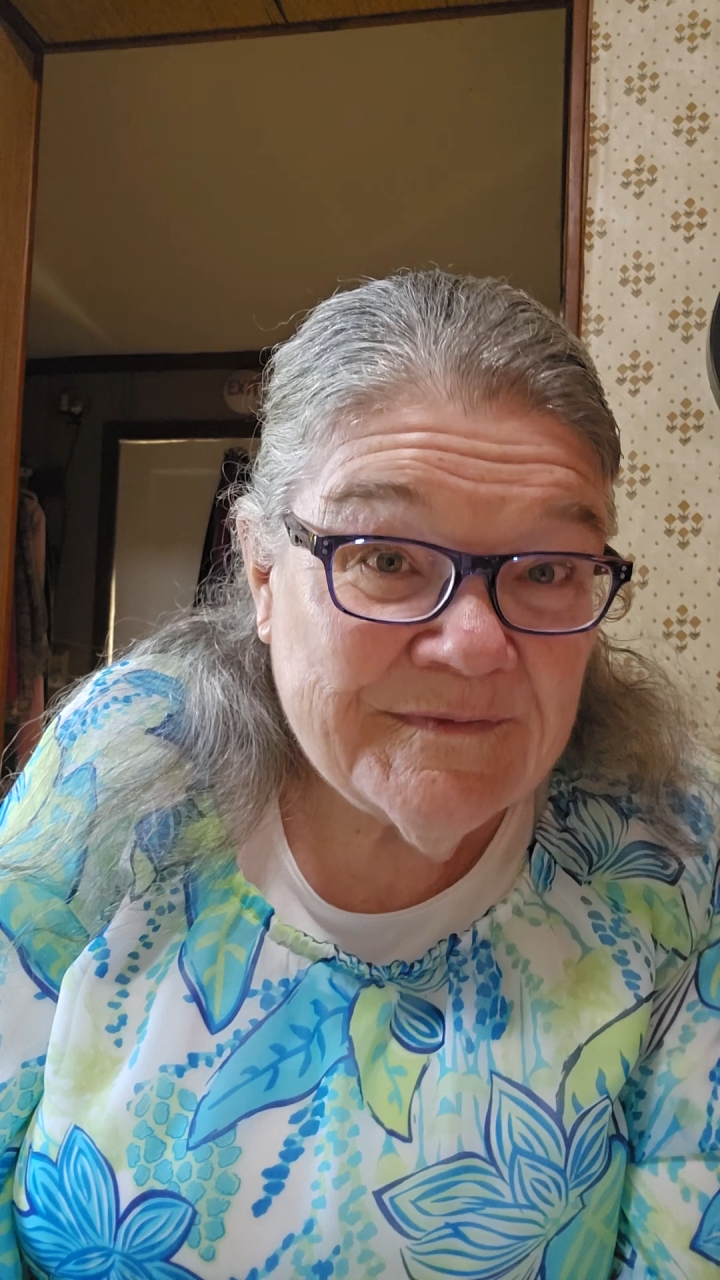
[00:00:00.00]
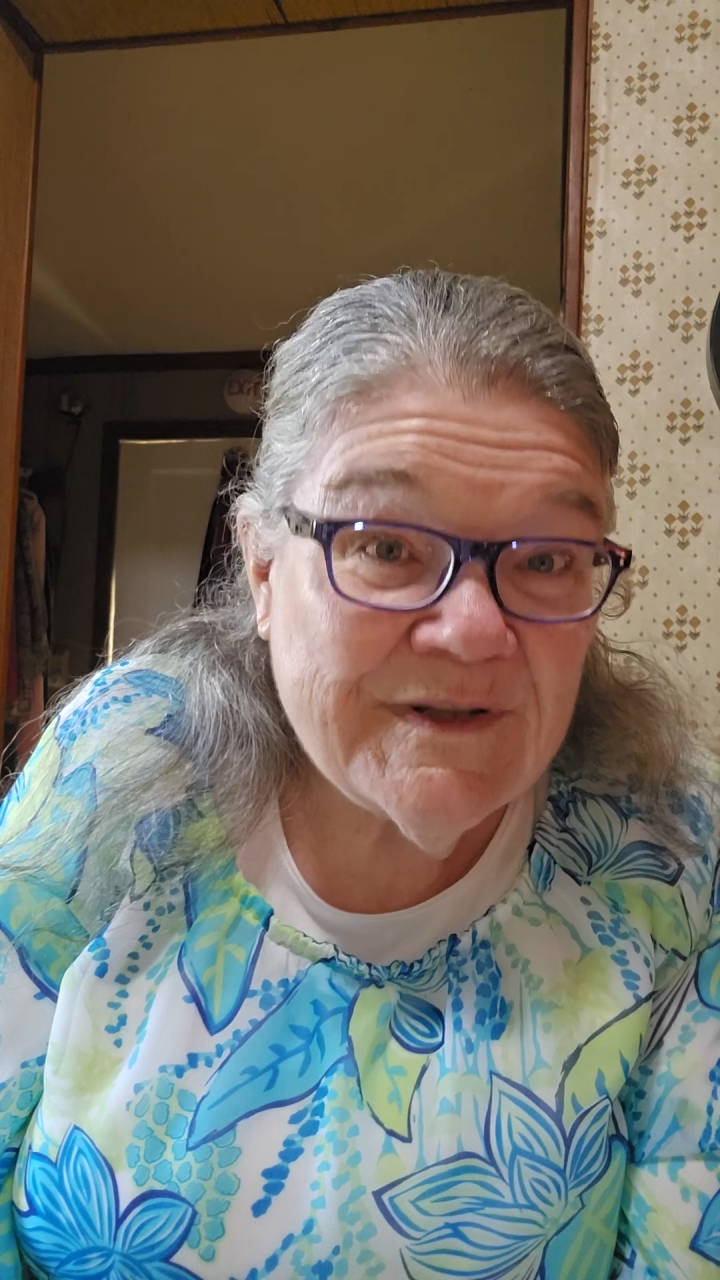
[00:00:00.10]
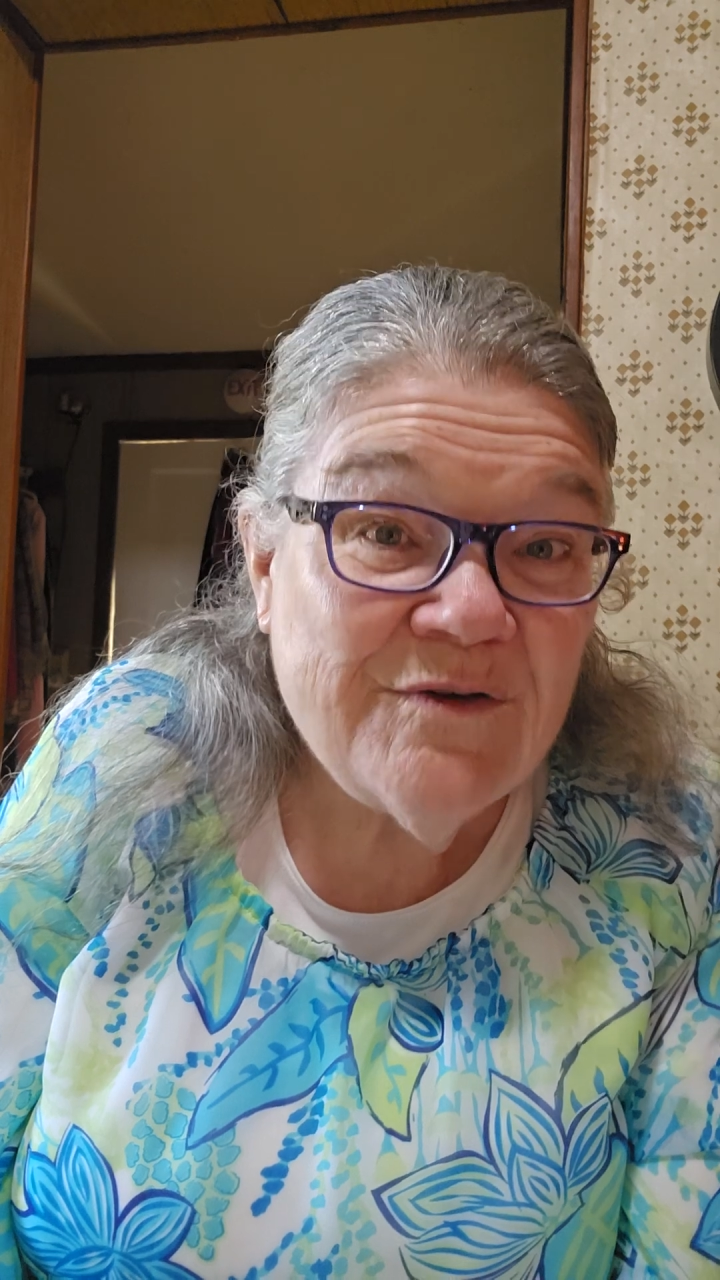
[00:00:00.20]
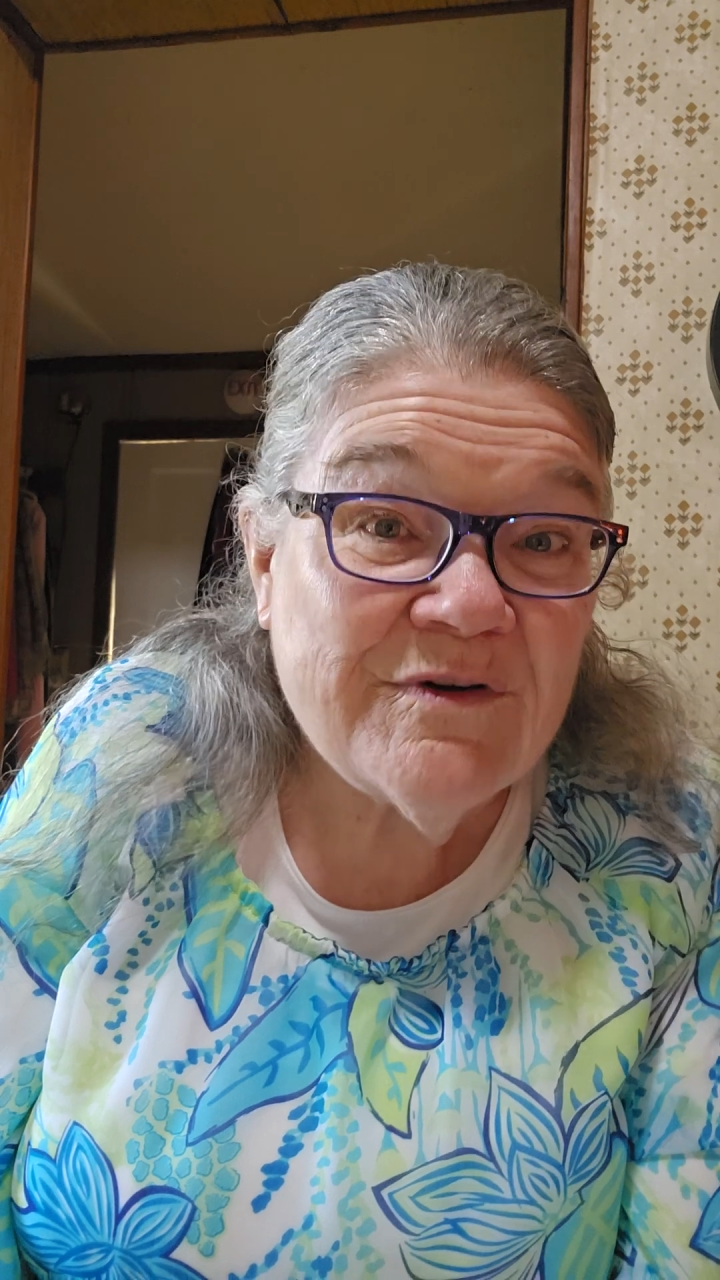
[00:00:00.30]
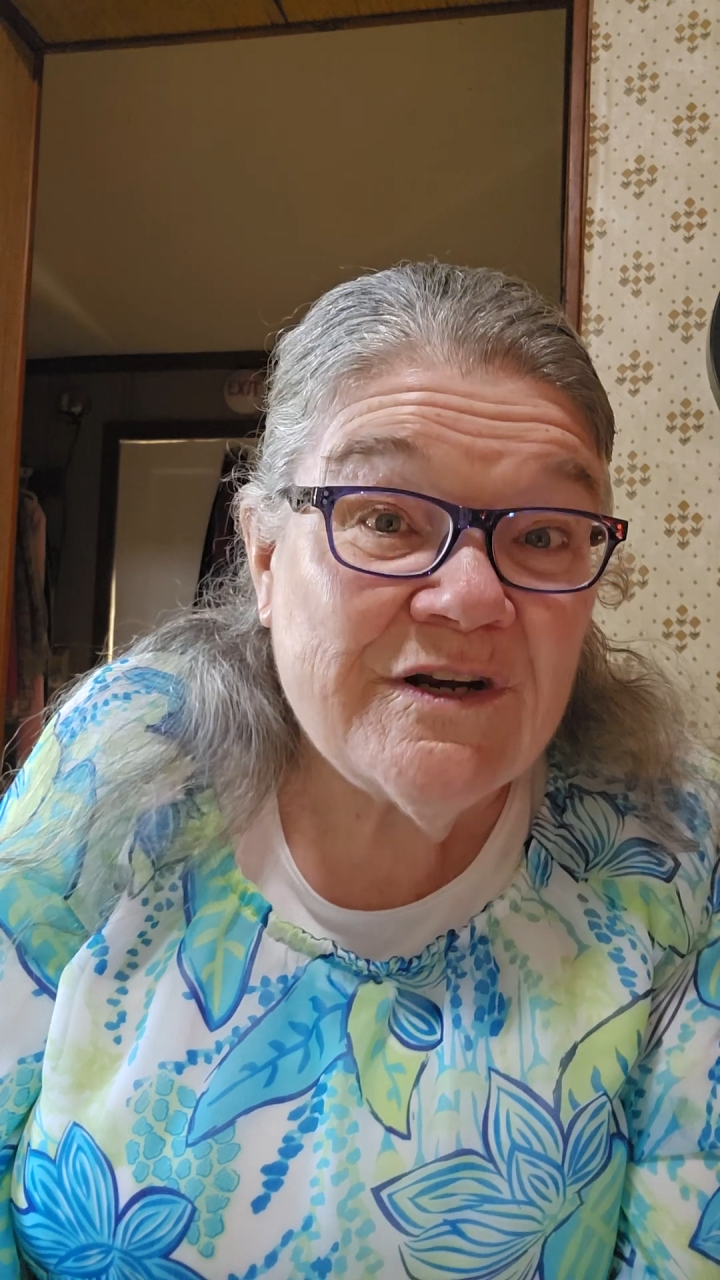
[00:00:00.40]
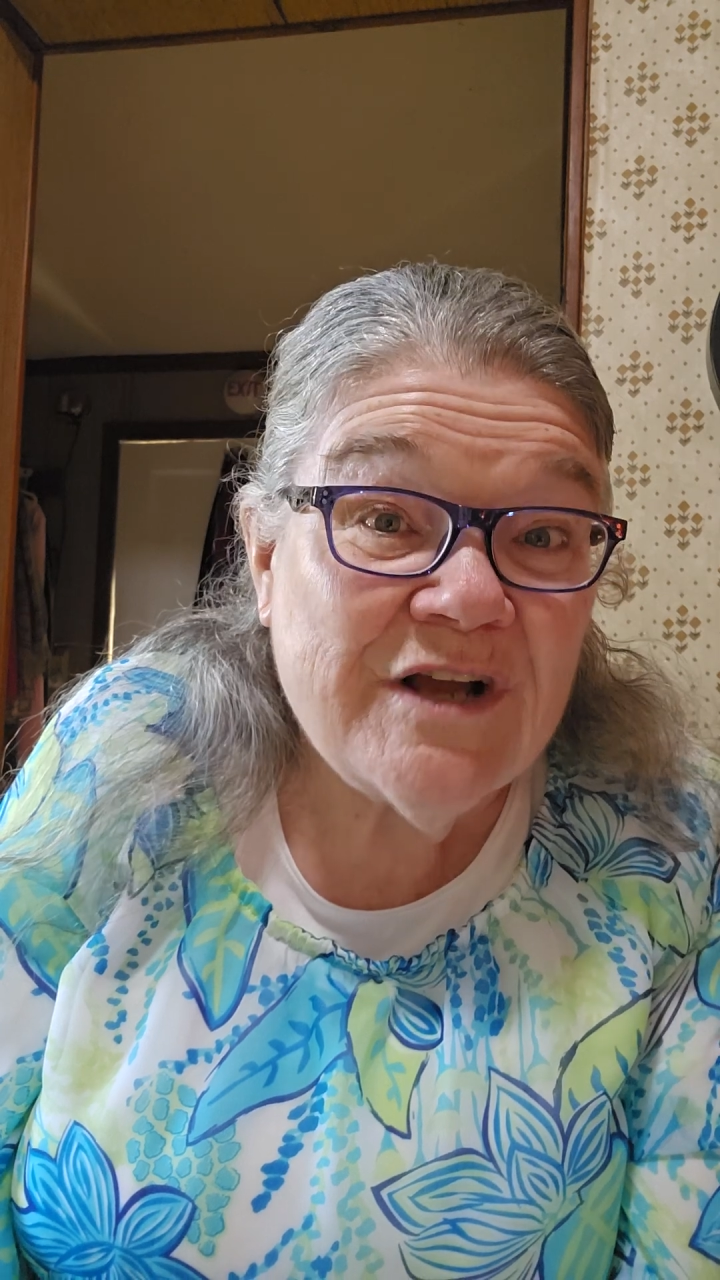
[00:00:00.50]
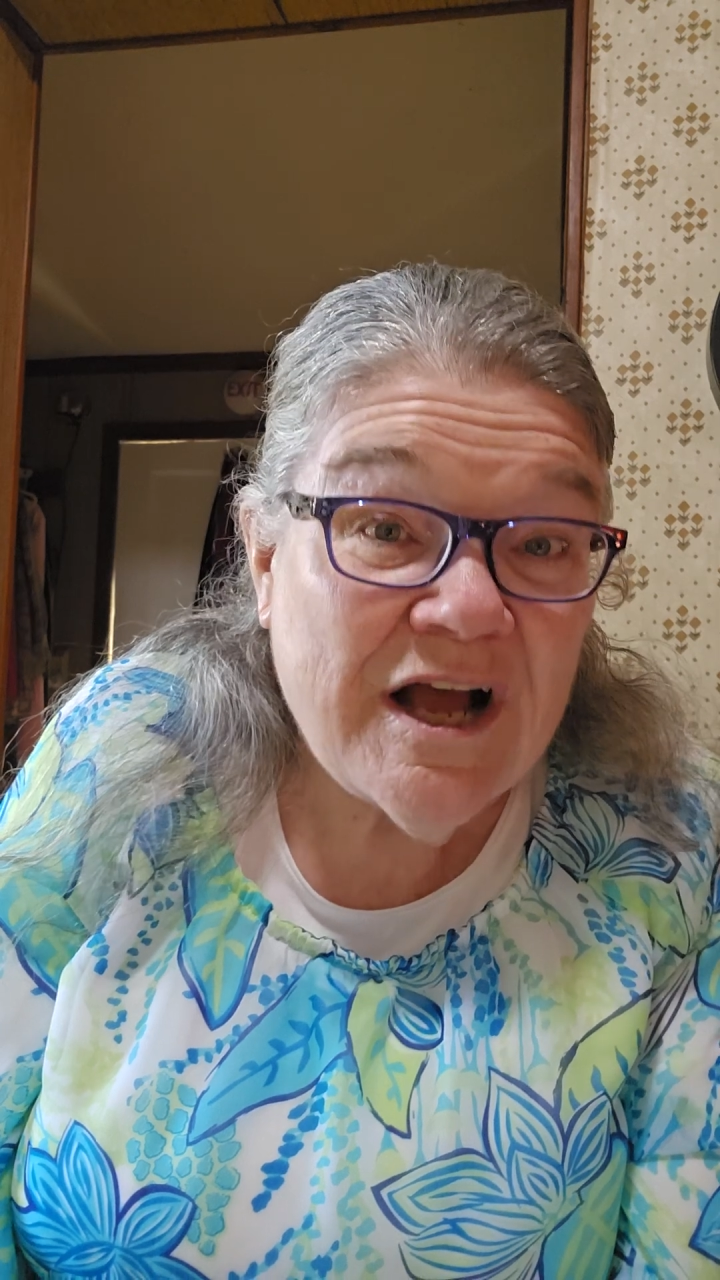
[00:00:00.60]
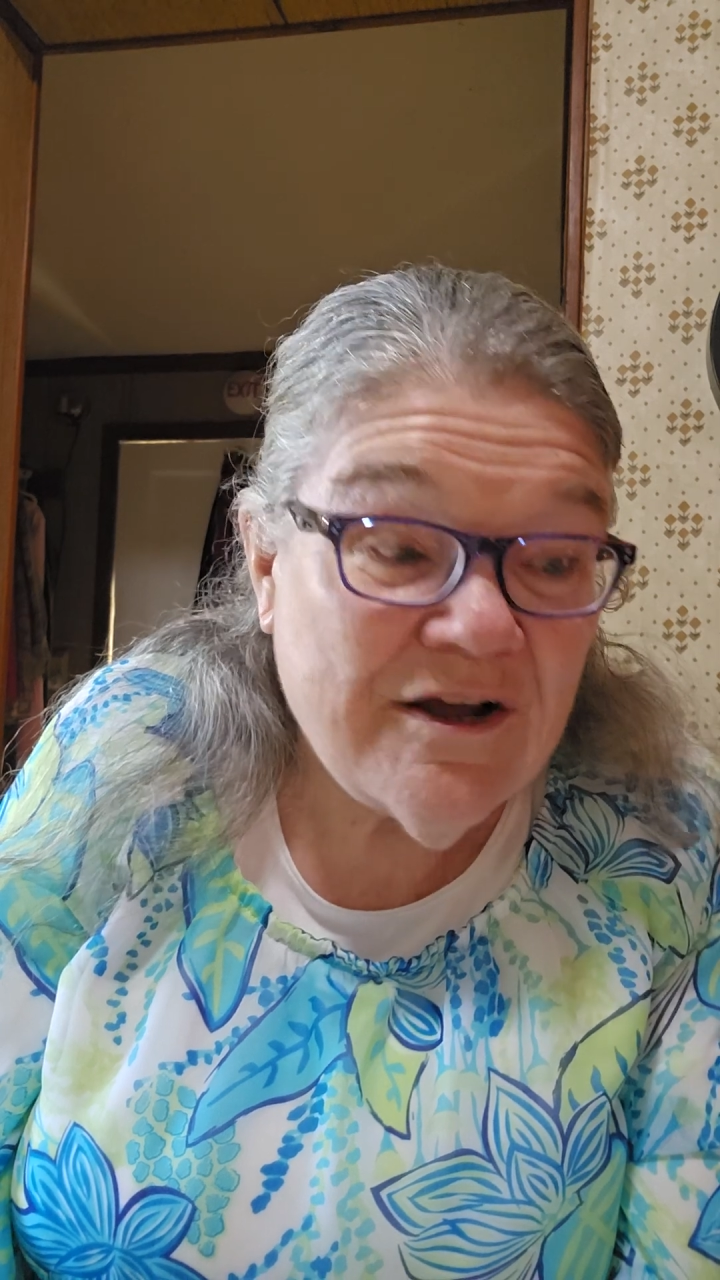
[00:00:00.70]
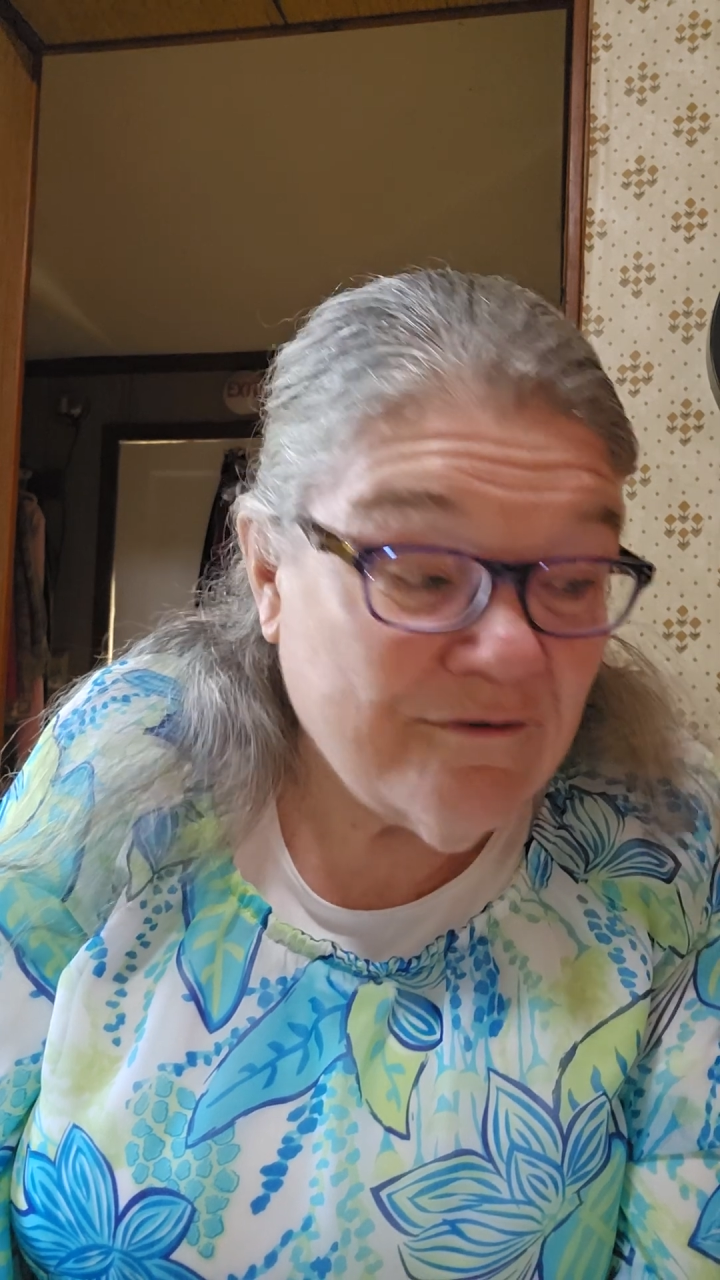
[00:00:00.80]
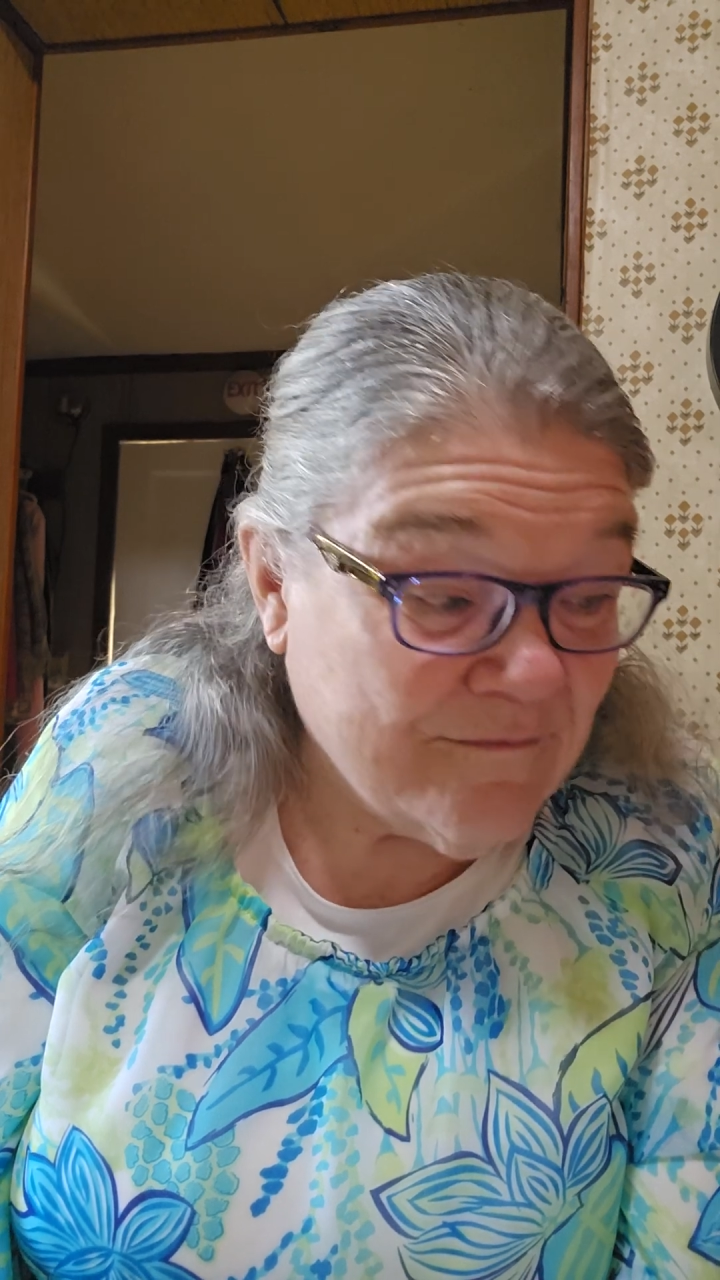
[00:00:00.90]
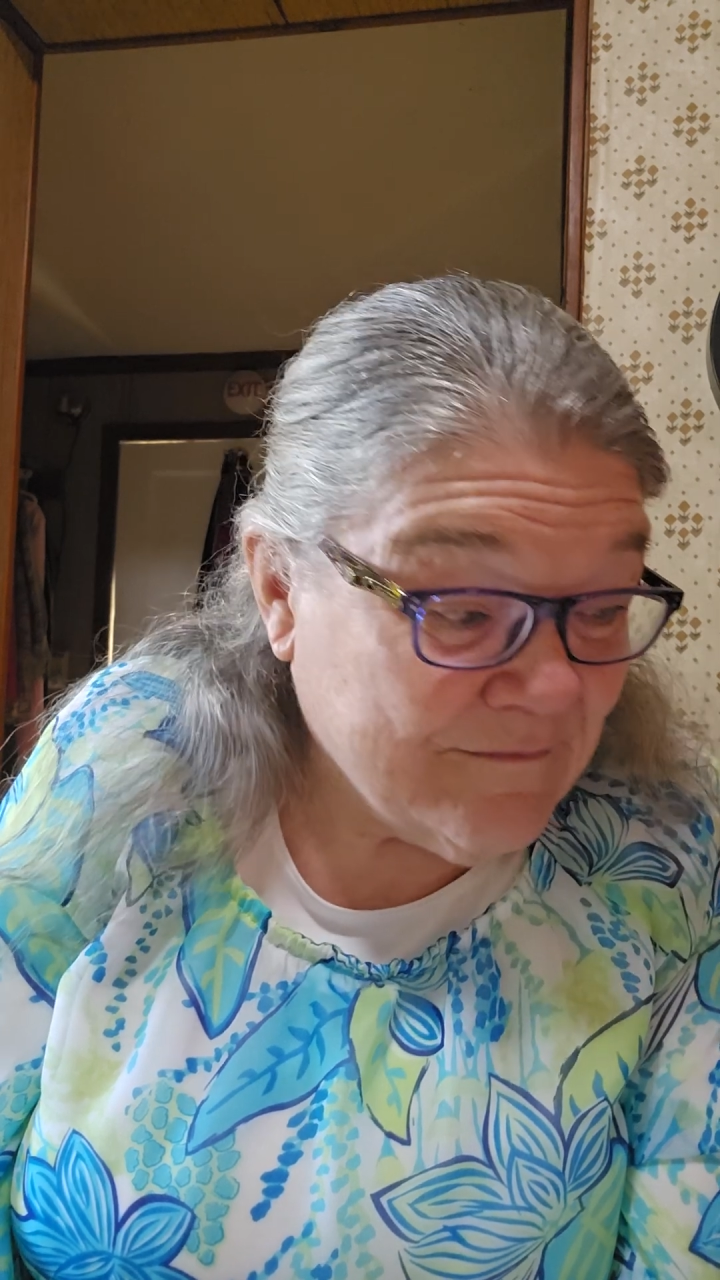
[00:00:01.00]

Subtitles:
You can go.